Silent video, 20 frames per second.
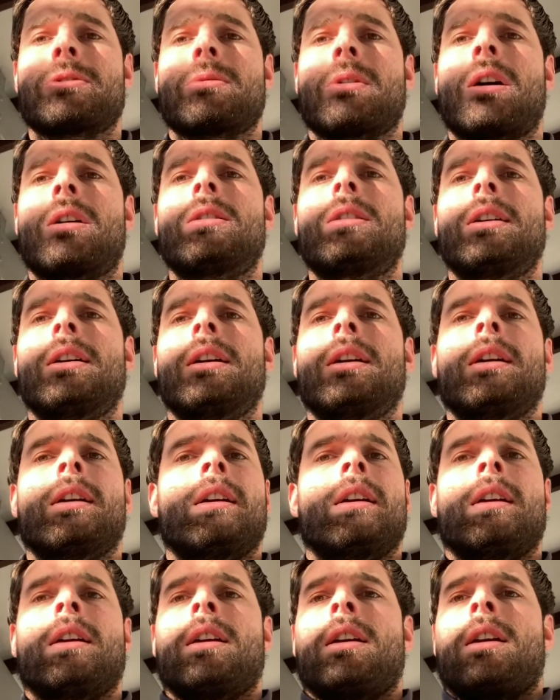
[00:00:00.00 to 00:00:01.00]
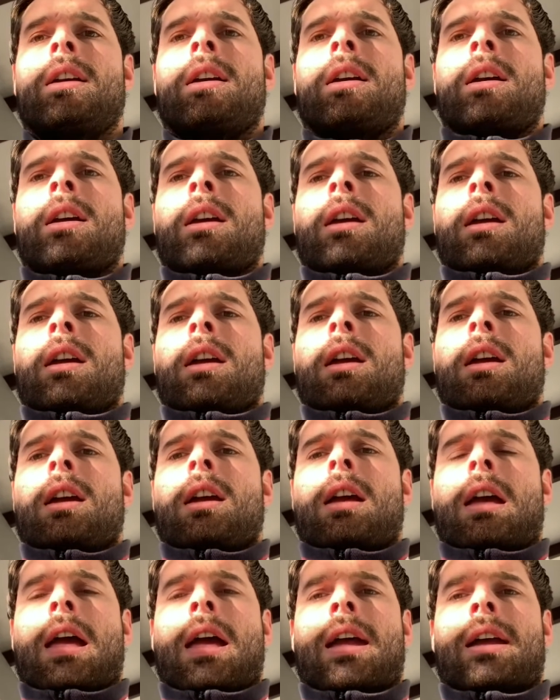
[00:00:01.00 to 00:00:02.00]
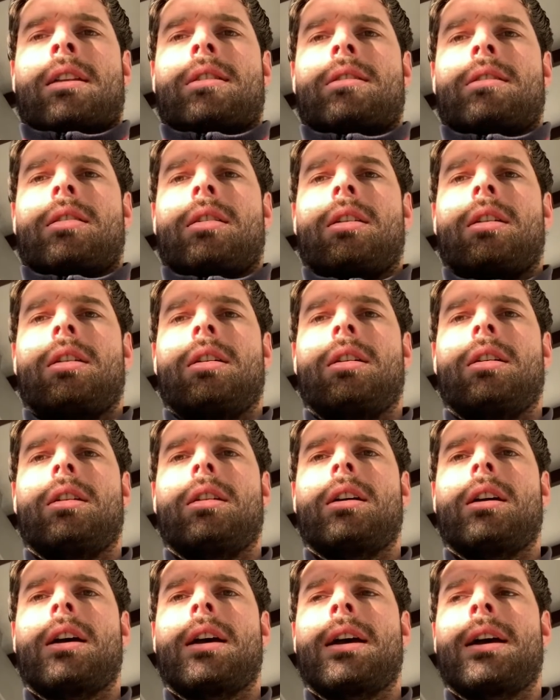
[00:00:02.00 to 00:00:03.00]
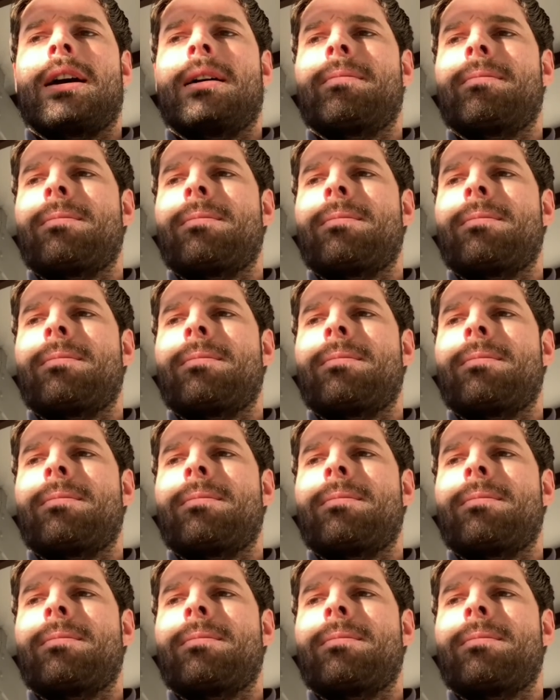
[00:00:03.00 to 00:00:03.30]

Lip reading: well. And I